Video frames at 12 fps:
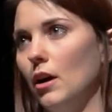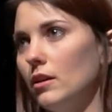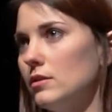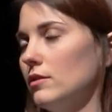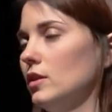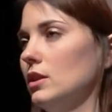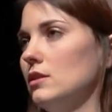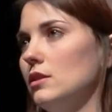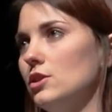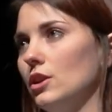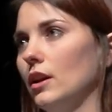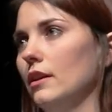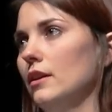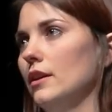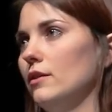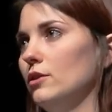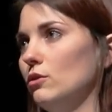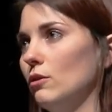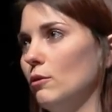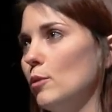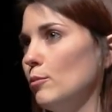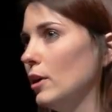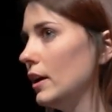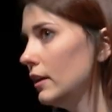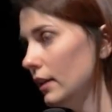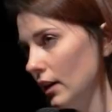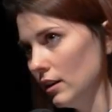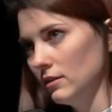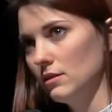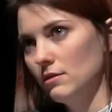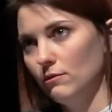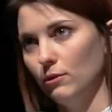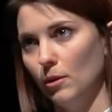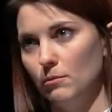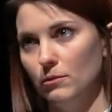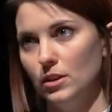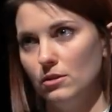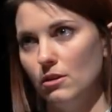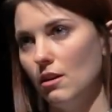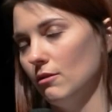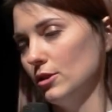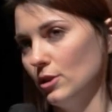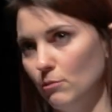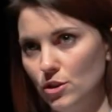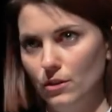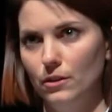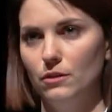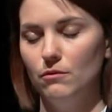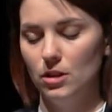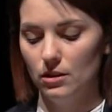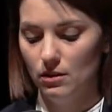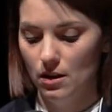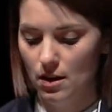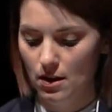parts of the decision if you don't remember anything else from this talk which i'm sure you will